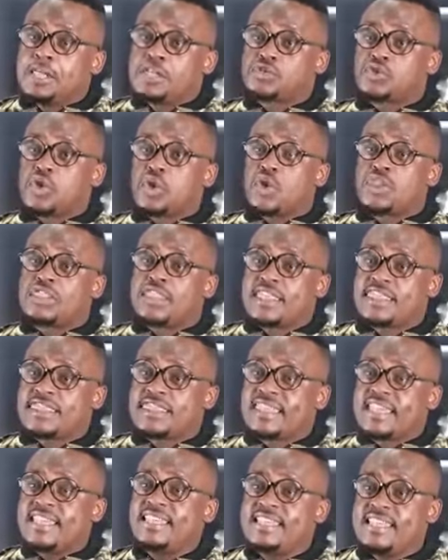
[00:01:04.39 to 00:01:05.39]
So on the
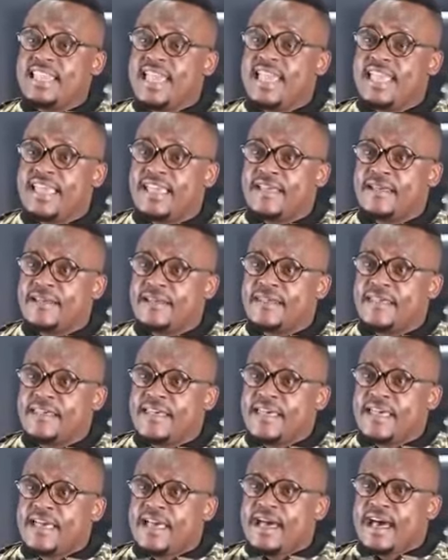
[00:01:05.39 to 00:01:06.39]
third year,
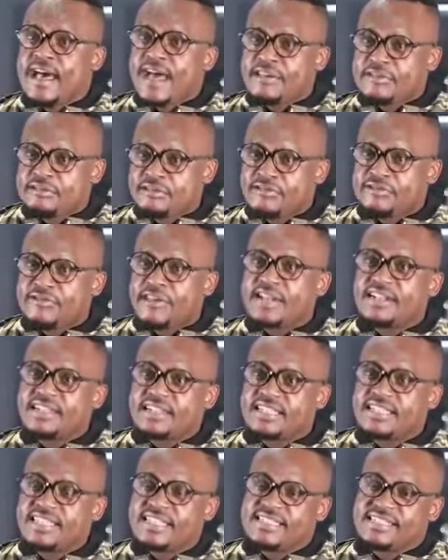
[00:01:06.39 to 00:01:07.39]
I
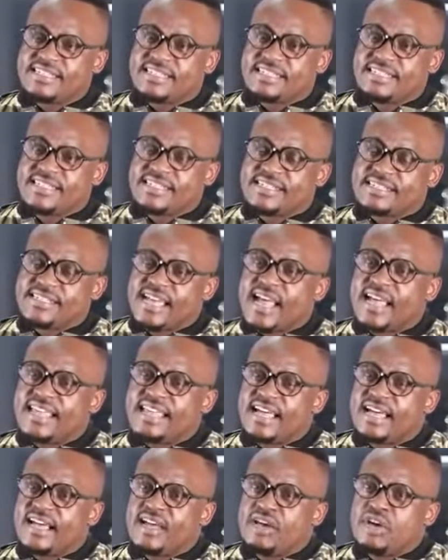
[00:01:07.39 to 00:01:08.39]
felt this
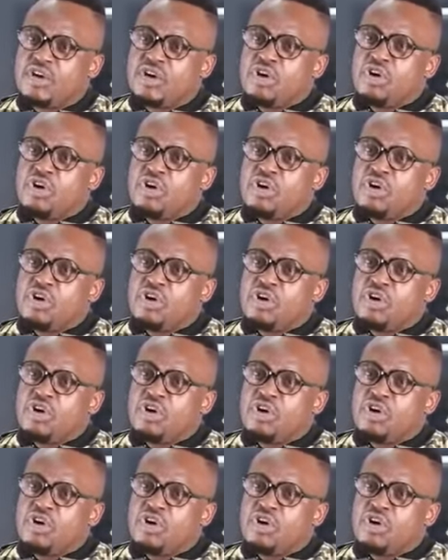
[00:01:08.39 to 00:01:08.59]
desire